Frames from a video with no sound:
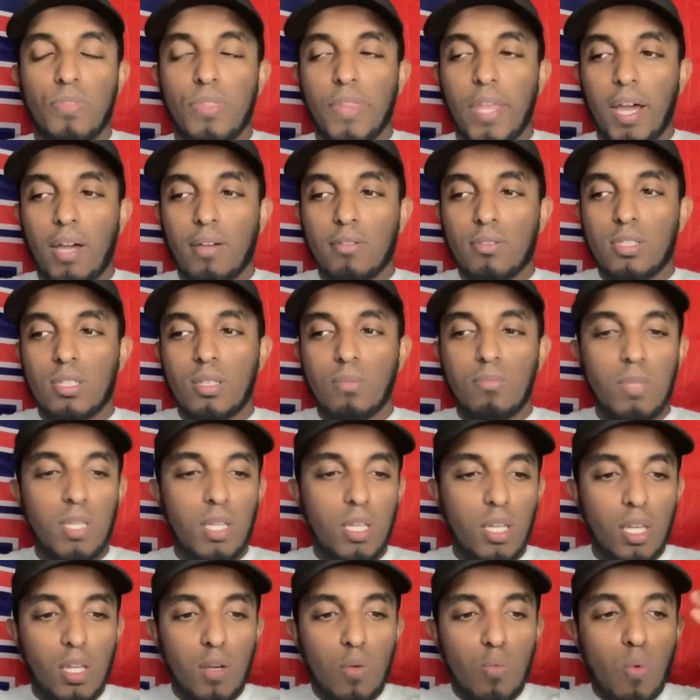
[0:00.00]
Now, to
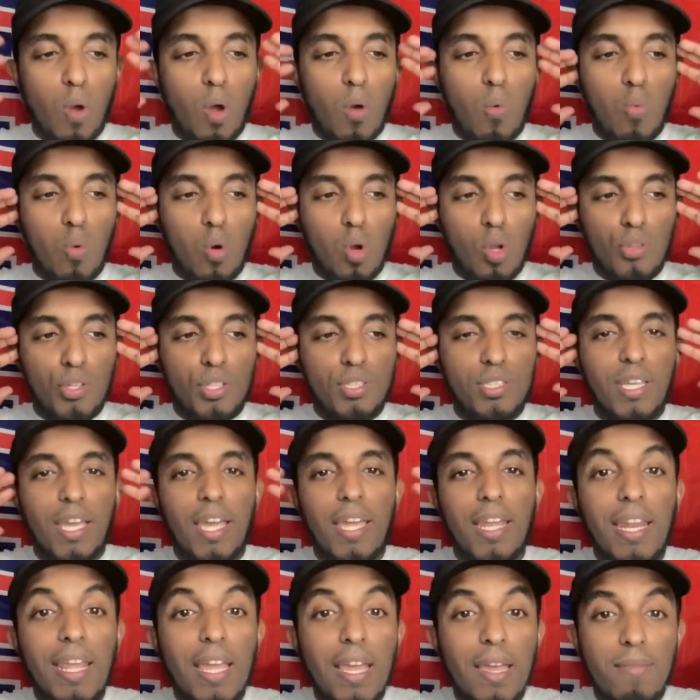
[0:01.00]
me, in what world does
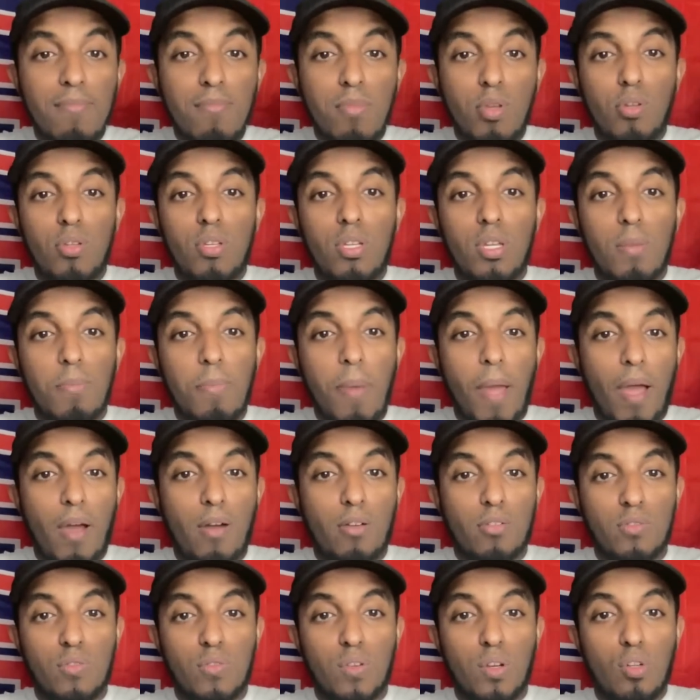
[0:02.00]
£88 million
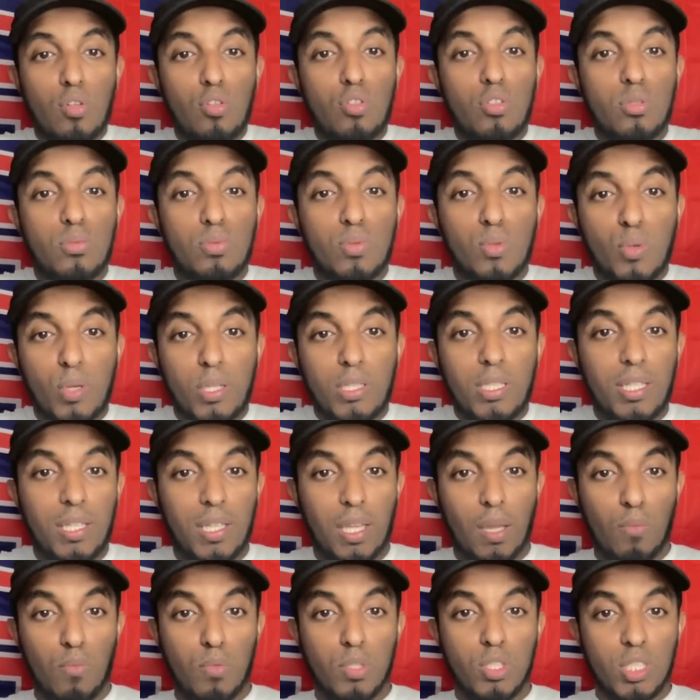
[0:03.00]
for Lucas Paqueta
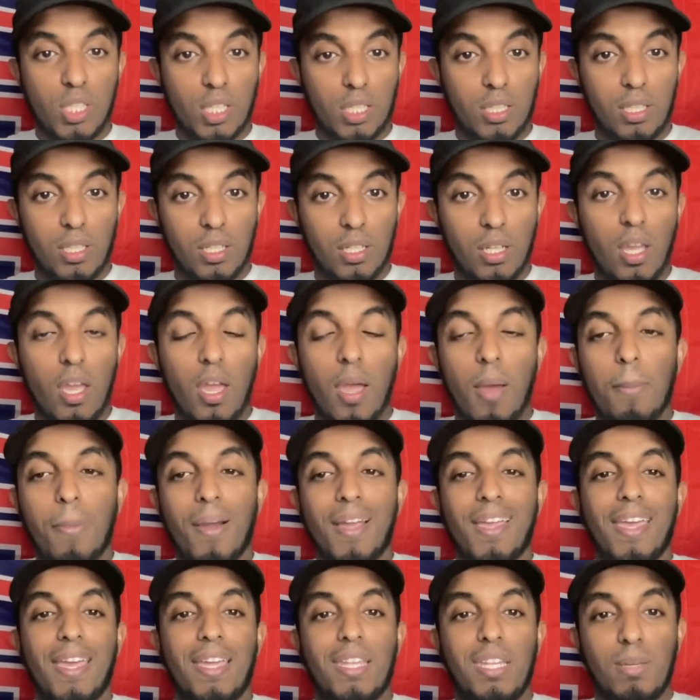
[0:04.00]
get rejected
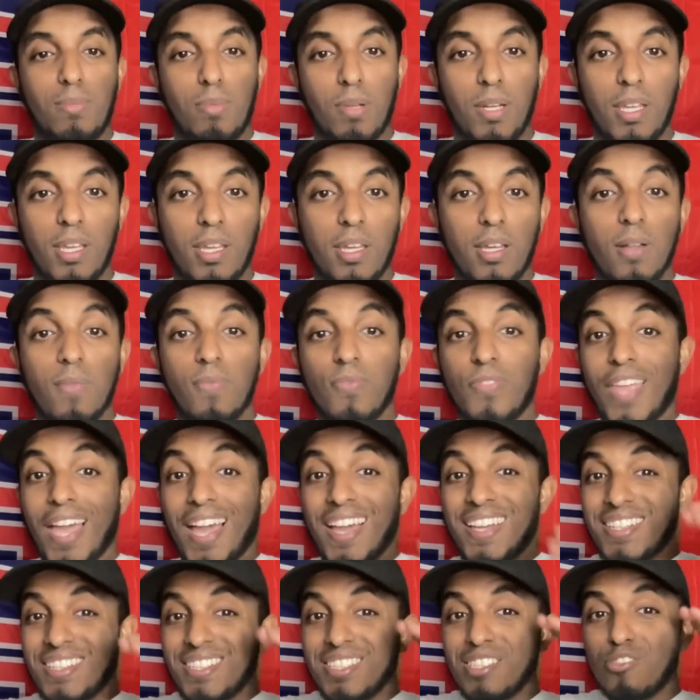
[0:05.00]
by anybody?
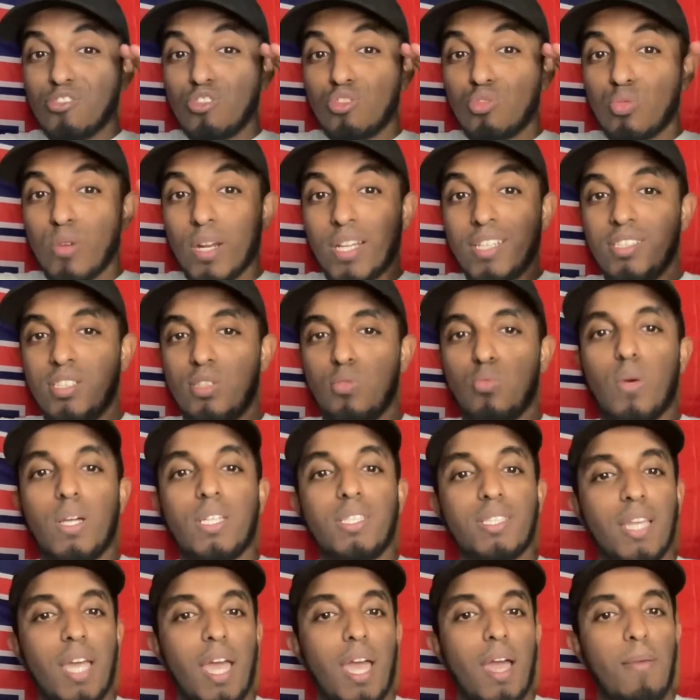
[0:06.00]
That is crazy.
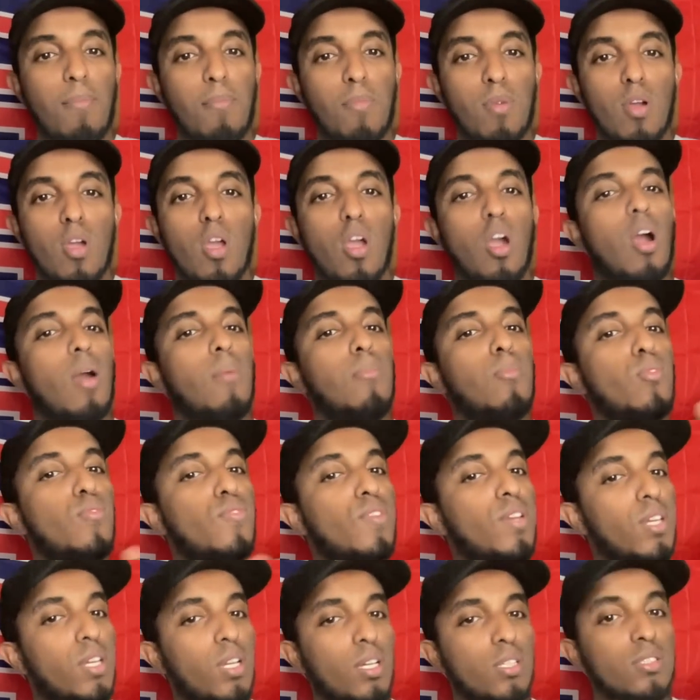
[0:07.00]
West Ham are
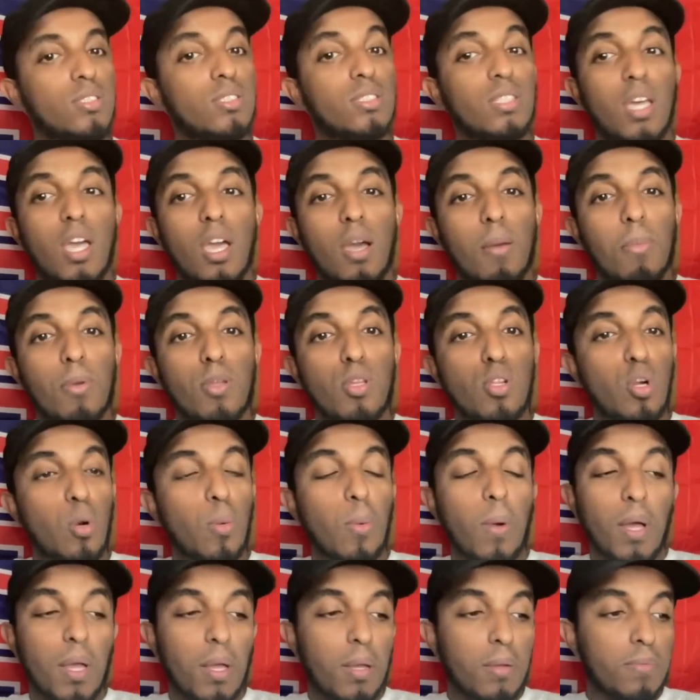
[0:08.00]
moving nuts. But you know
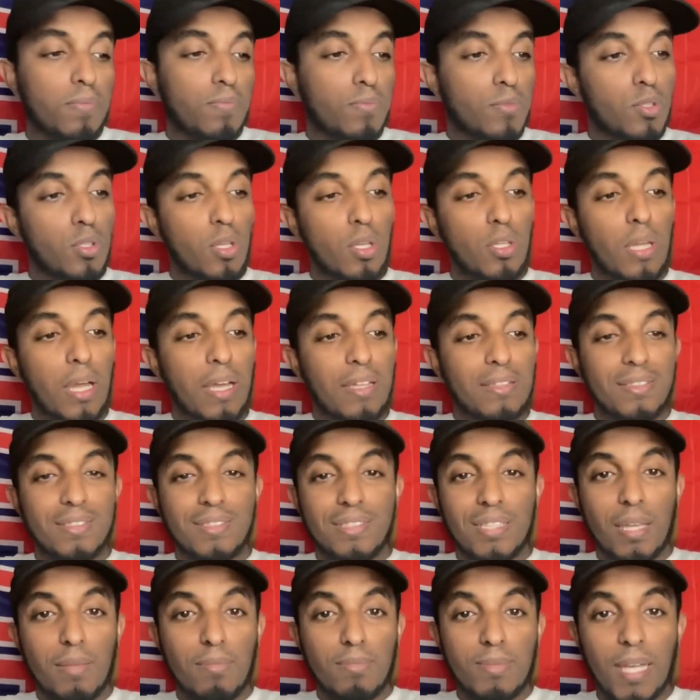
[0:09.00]
what? you at the
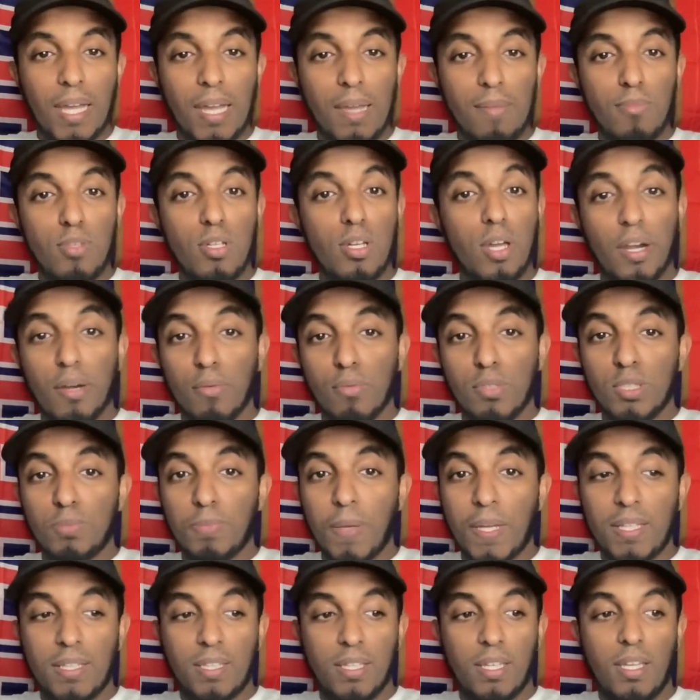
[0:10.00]
same time, you got to
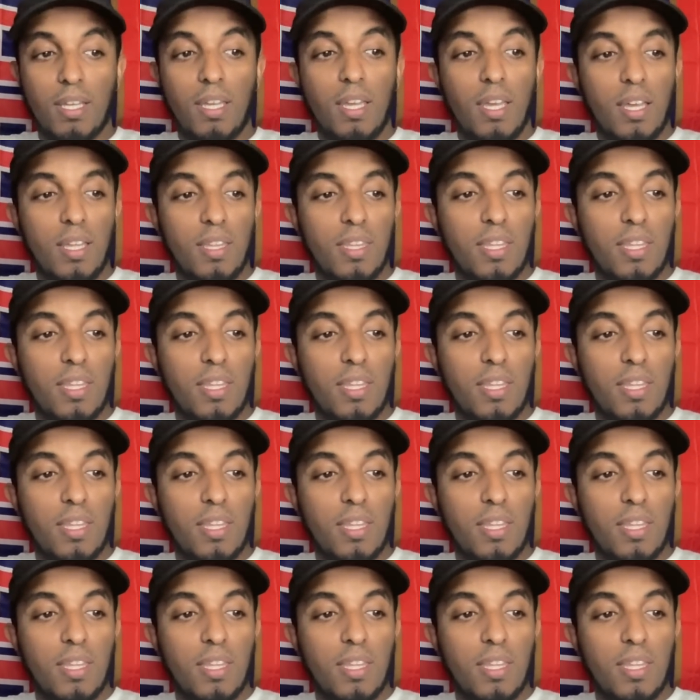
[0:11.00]
respect it.